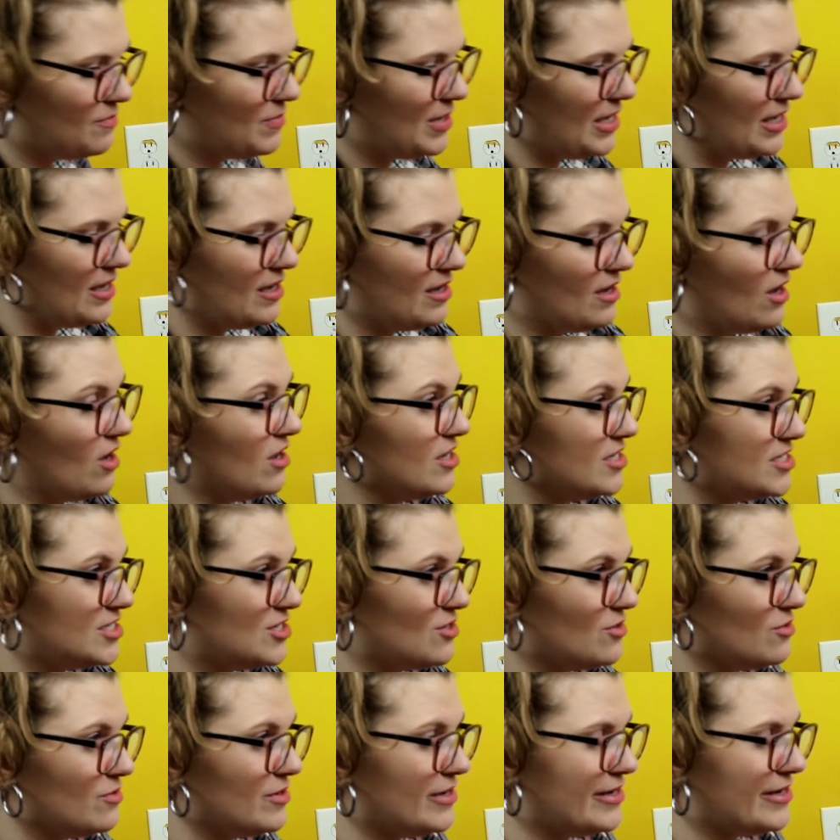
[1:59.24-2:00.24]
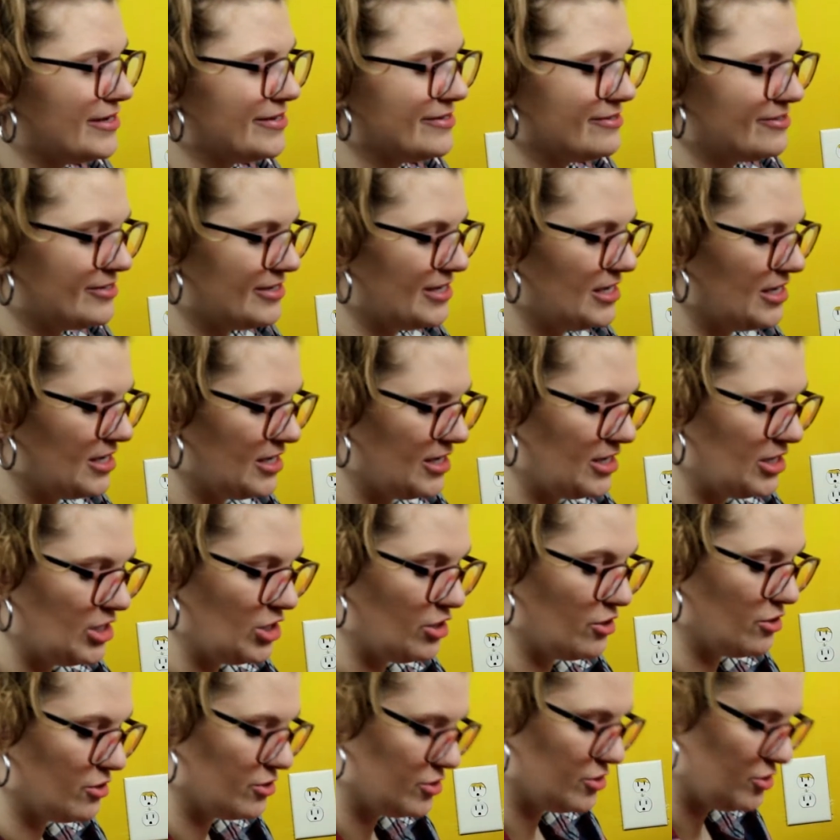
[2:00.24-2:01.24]
pink, also 100
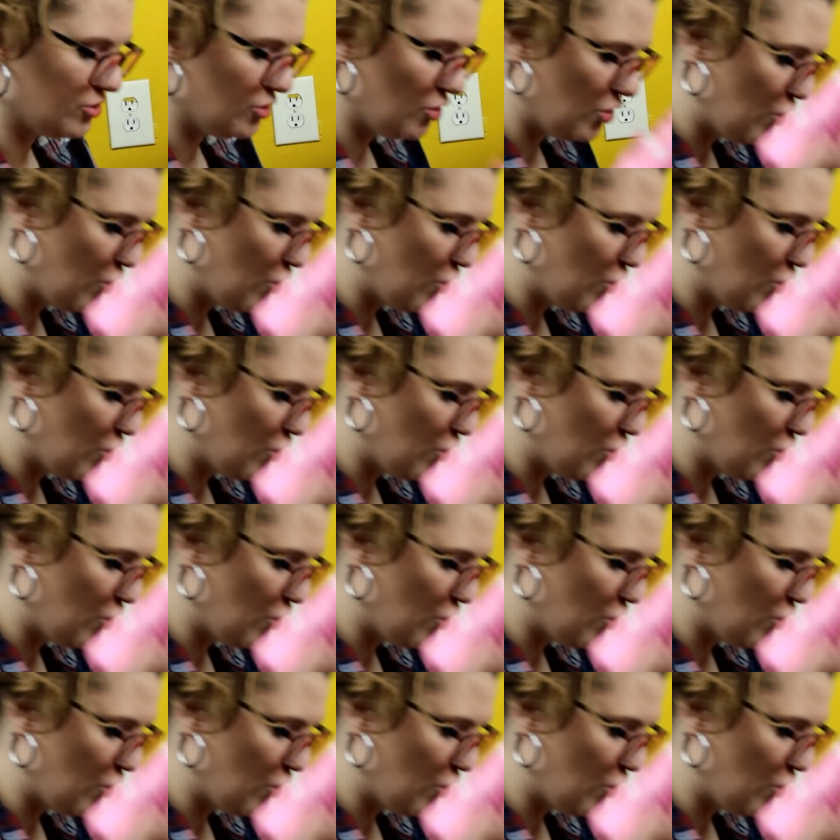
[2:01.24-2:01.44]
years